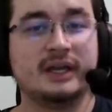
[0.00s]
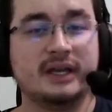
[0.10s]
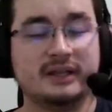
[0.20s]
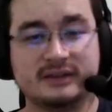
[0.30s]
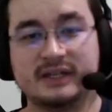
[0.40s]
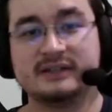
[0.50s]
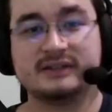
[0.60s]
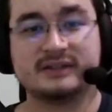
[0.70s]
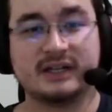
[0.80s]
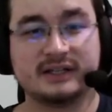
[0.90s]
it
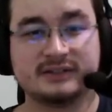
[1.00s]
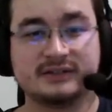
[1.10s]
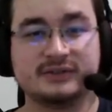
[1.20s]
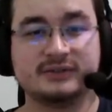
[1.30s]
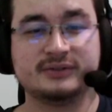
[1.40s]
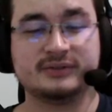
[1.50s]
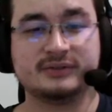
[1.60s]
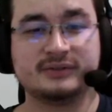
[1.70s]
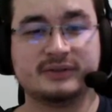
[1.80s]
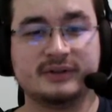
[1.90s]
starts
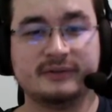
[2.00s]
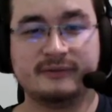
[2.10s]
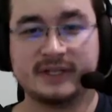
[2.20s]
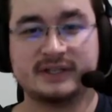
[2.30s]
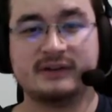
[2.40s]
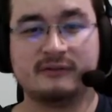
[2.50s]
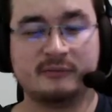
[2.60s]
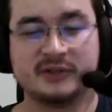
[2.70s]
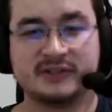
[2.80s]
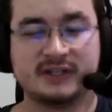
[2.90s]
your the Vite
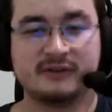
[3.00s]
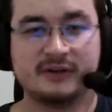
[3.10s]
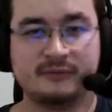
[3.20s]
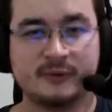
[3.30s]
development server,